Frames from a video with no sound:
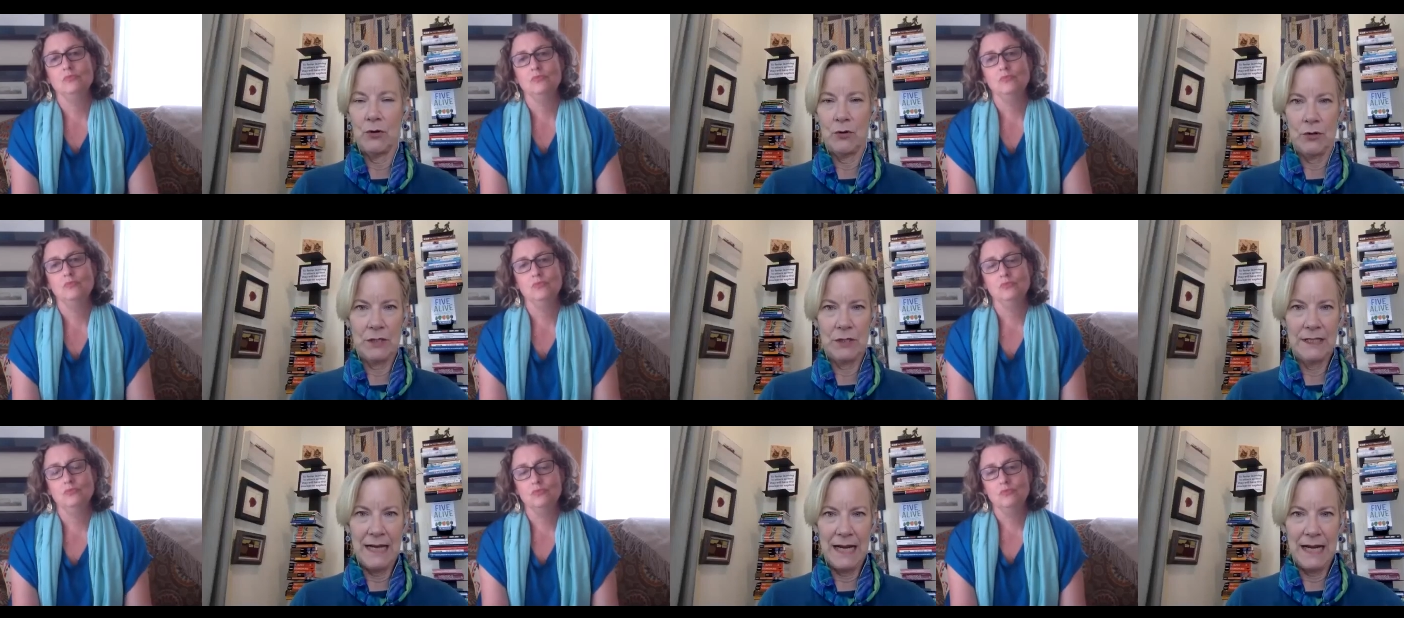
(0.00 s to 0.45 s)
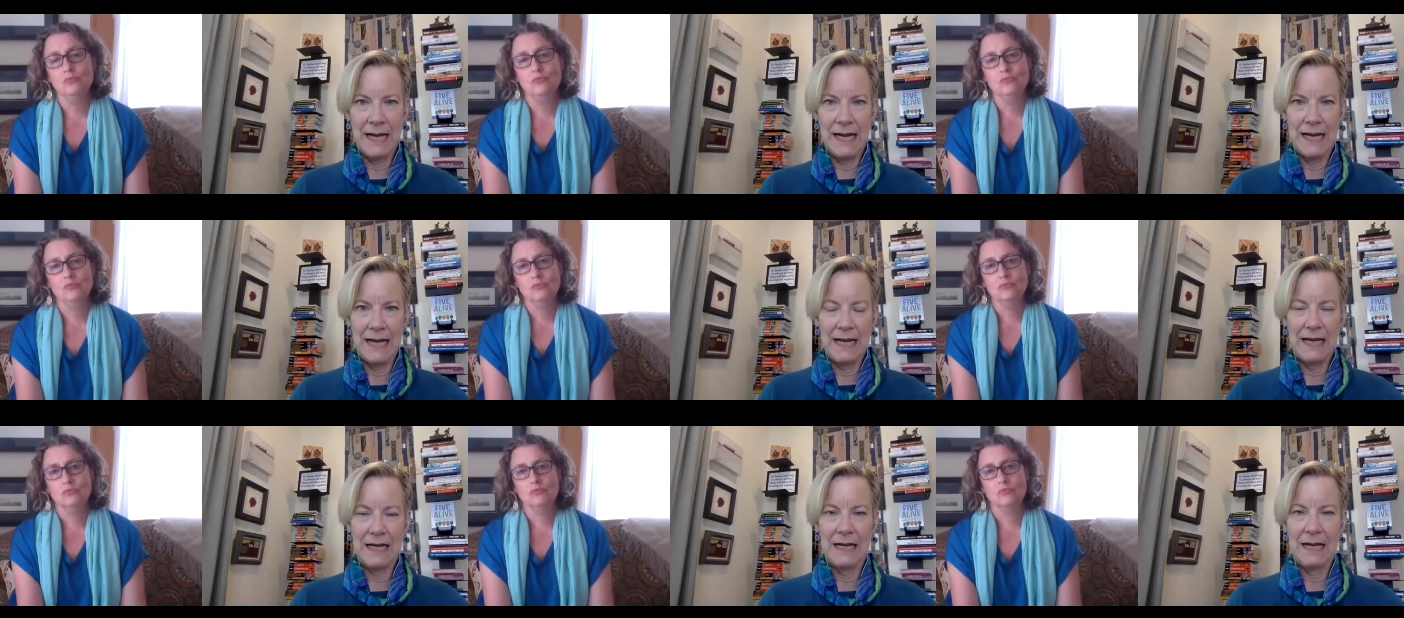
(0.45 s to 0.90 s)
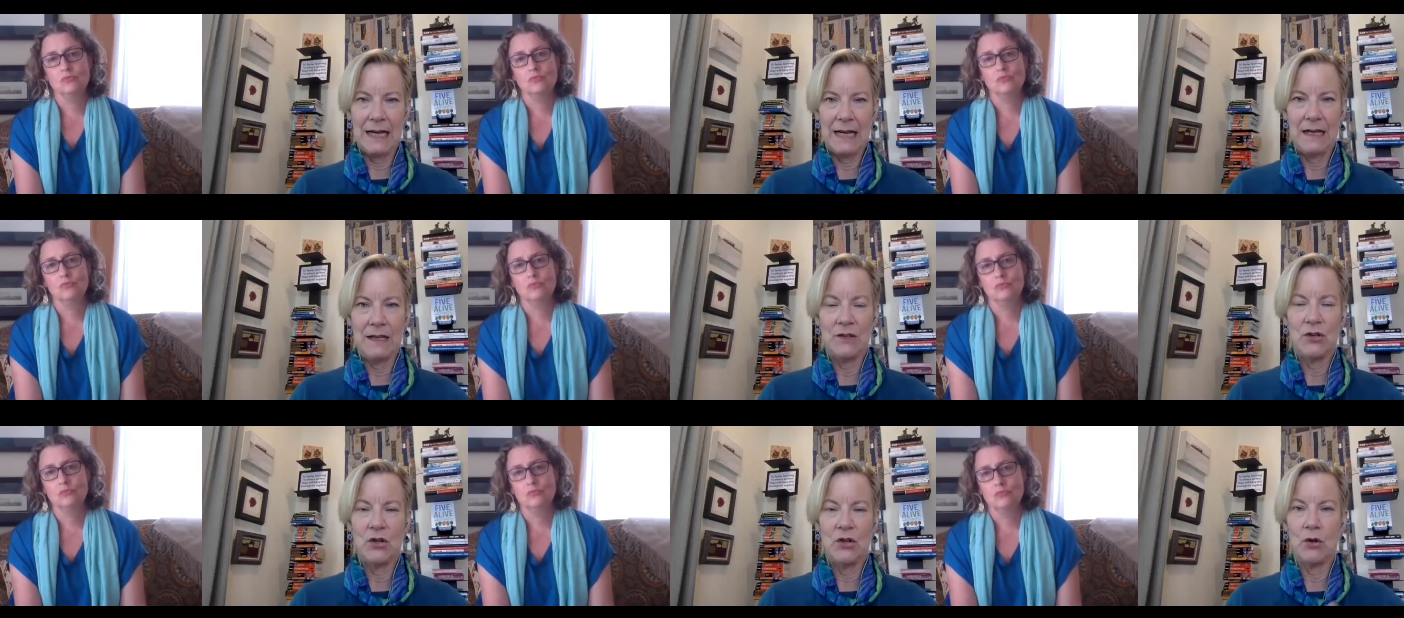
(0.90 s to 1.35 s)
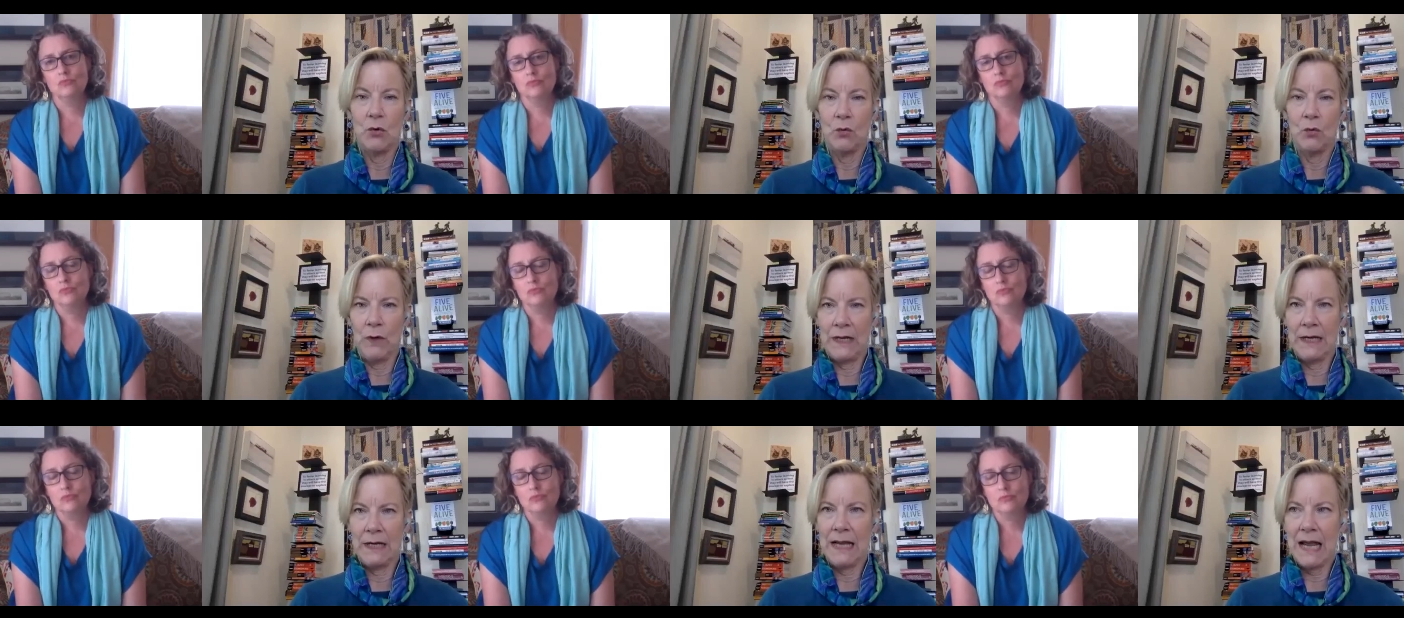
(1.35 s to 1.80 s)
Speaker 1: you're saying and to
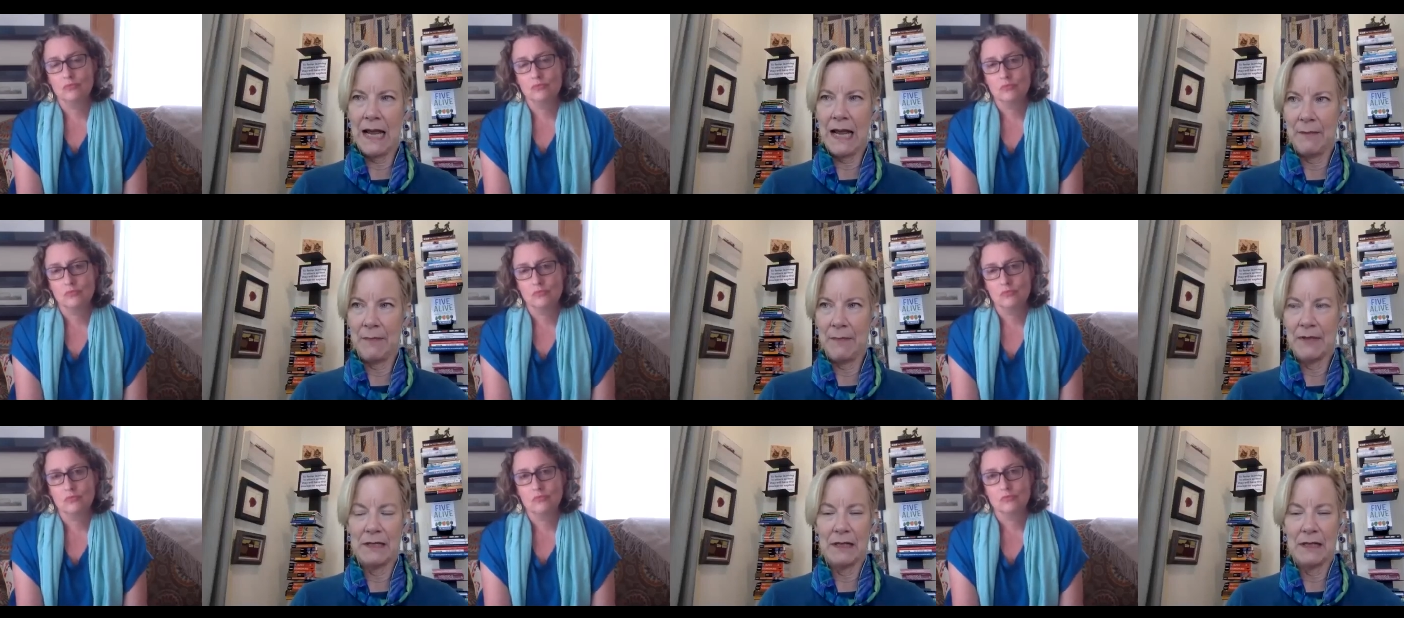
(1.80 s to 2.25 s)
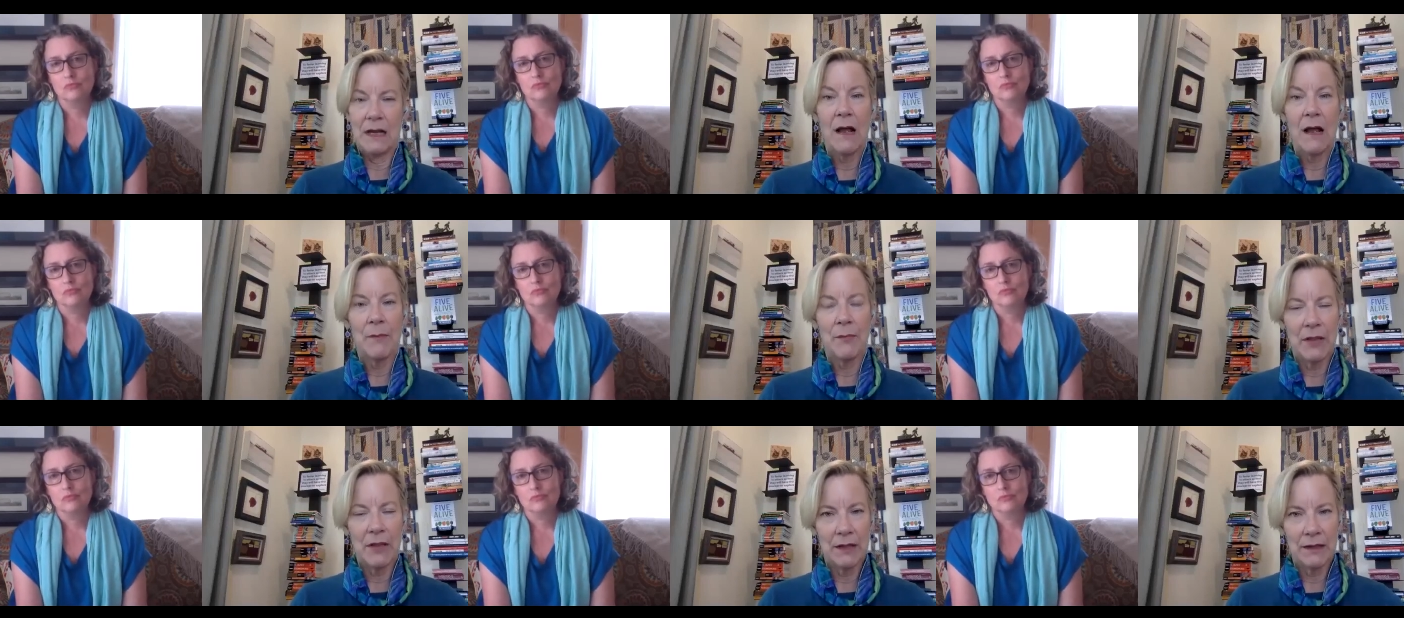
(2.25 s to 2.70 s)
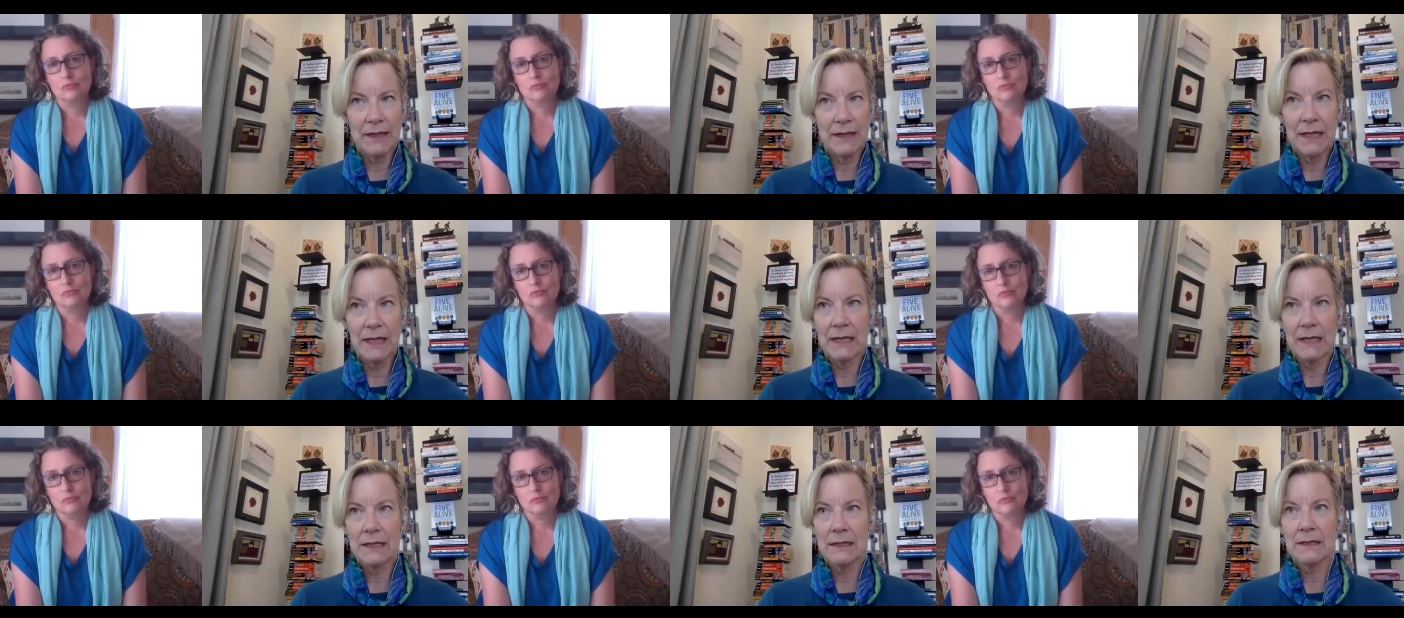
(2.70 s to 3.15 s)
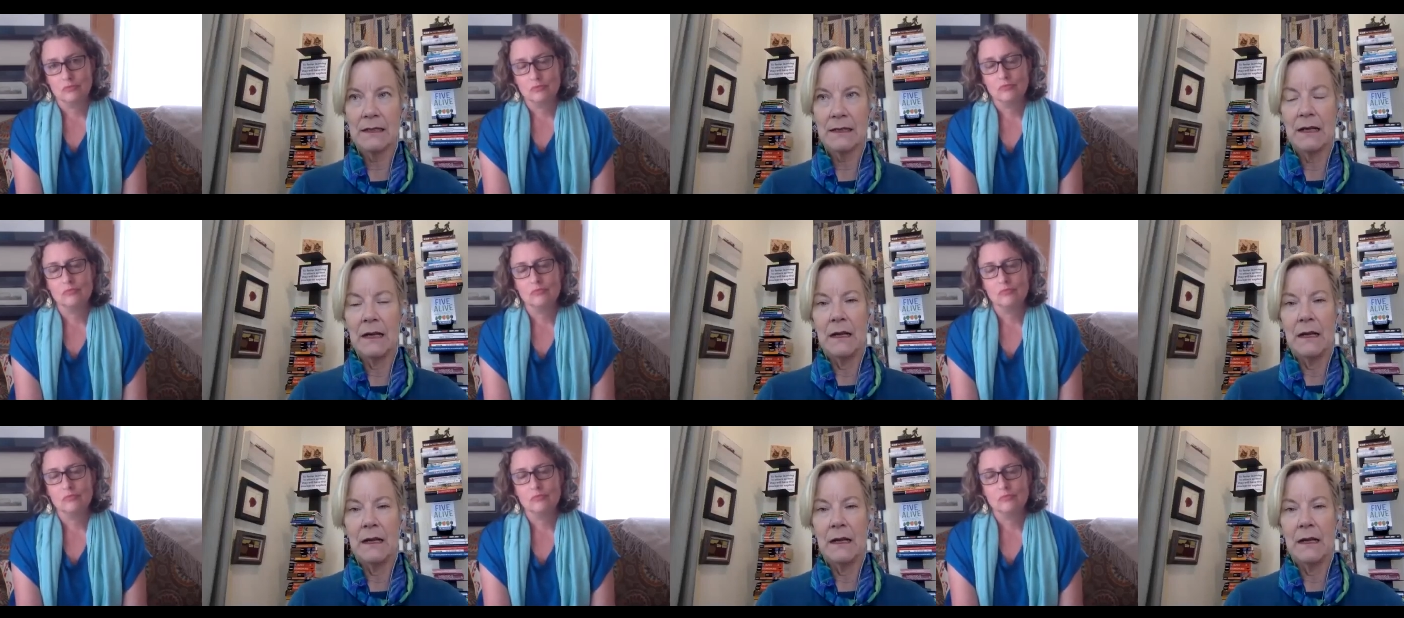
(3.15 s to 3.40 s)
recap is a couple of things.